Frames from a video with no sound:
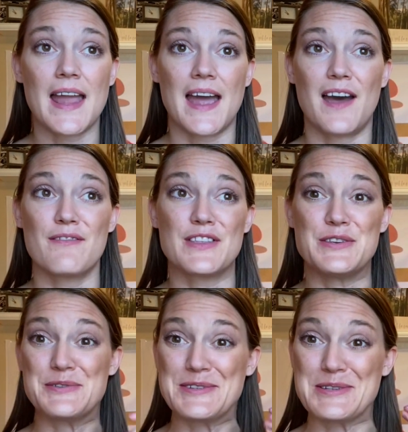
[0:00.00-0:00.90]
I have the
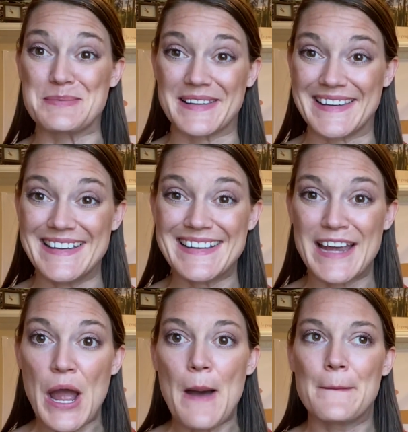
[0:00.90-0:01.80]
YouTube link,
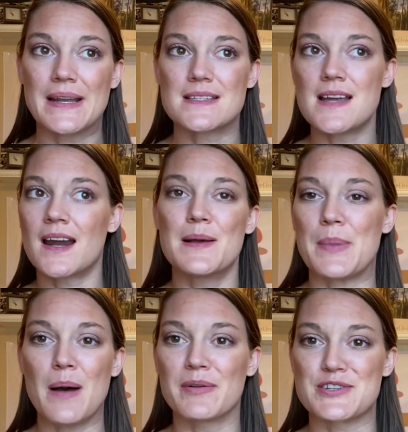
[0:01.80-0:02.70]
but it's not going to
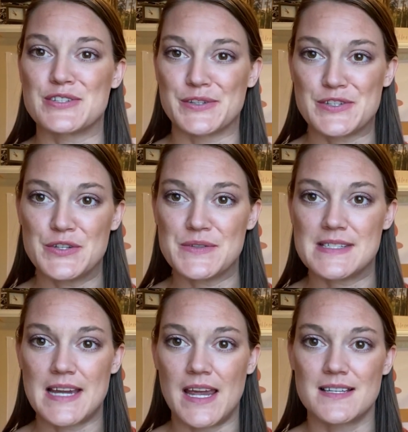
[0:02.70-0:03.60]
publish till
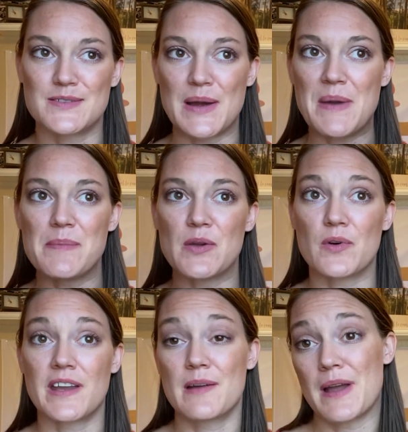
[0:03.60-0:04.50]
Tuesday. So I might be
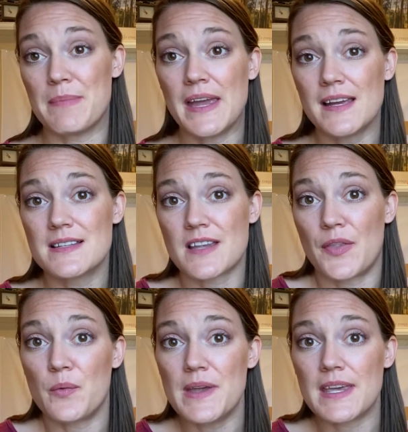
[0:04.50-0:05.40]
working on my pins on
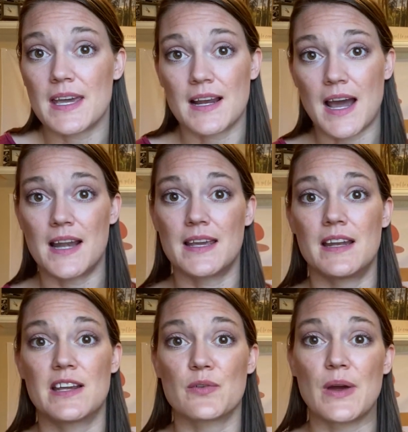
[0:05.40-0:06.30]
the weekend and kind of
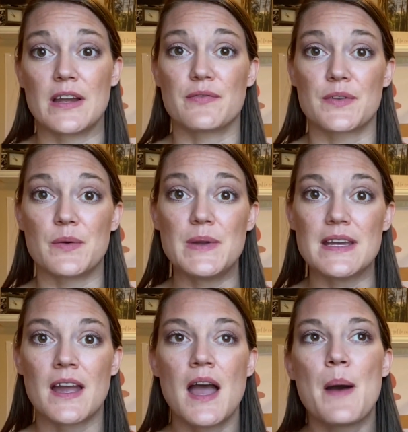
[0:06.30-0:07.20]
getting it ready for the
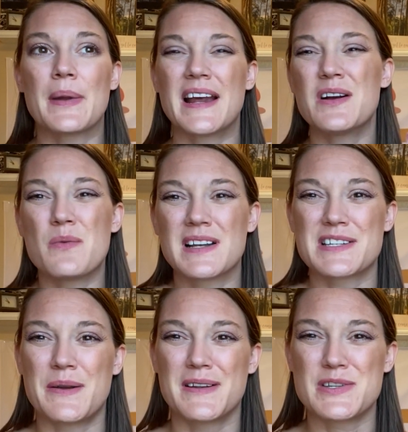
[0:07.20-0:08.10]
week, but I don't want it
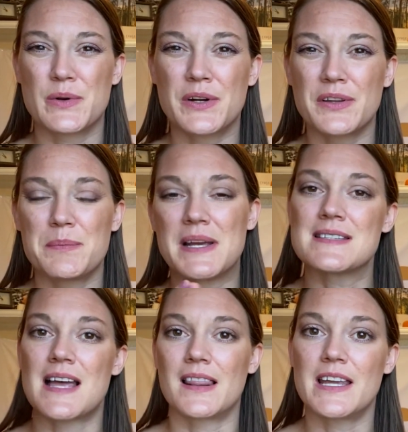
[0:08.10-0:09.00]
to go out too early
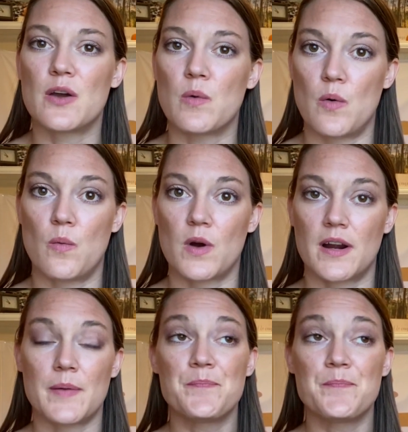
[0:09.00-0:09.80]
because that link won't work.